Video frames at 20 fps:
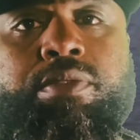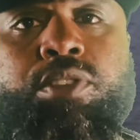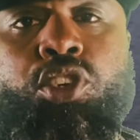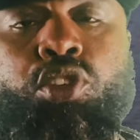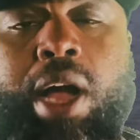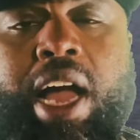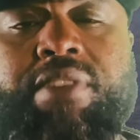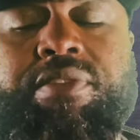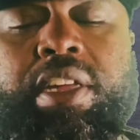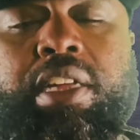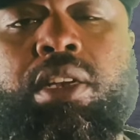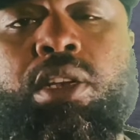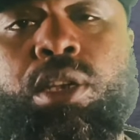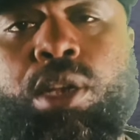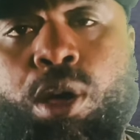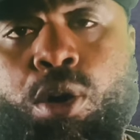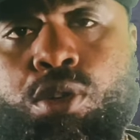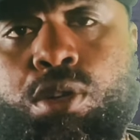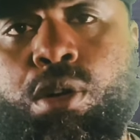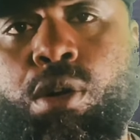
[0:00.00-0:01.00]
driving
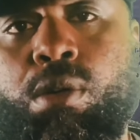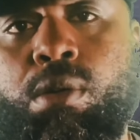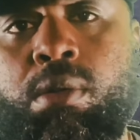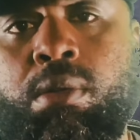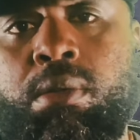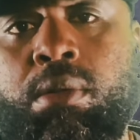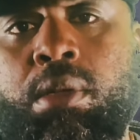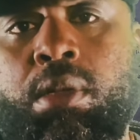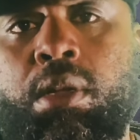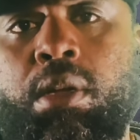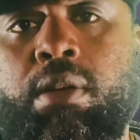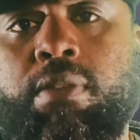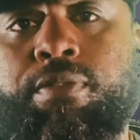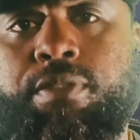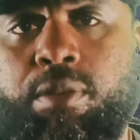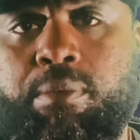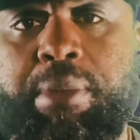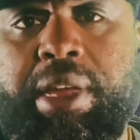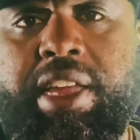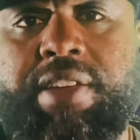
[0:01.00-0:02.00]
local
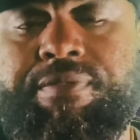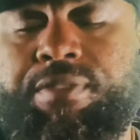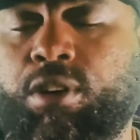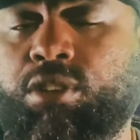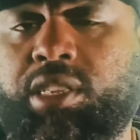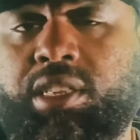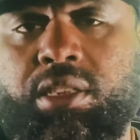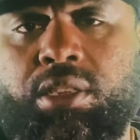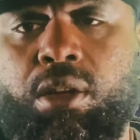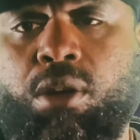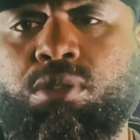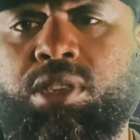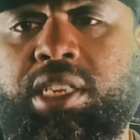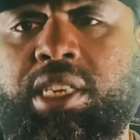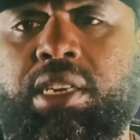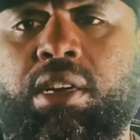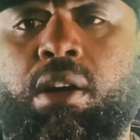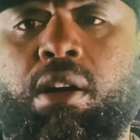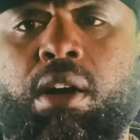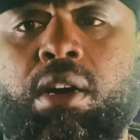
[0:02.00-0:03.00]
for me versus
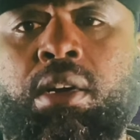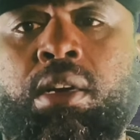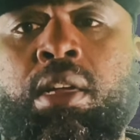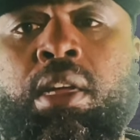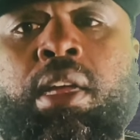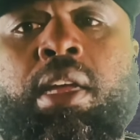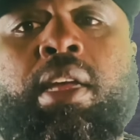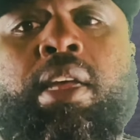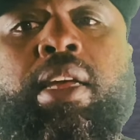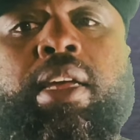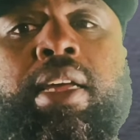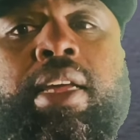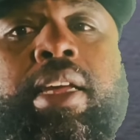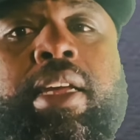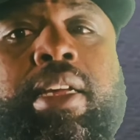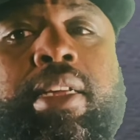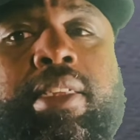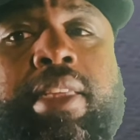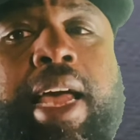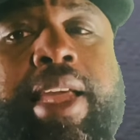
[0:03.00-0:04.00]
OTR
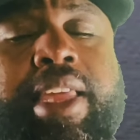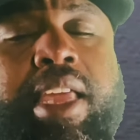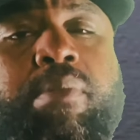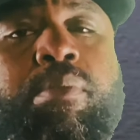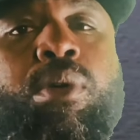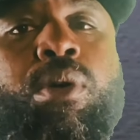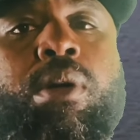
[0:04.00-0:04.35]
is I get more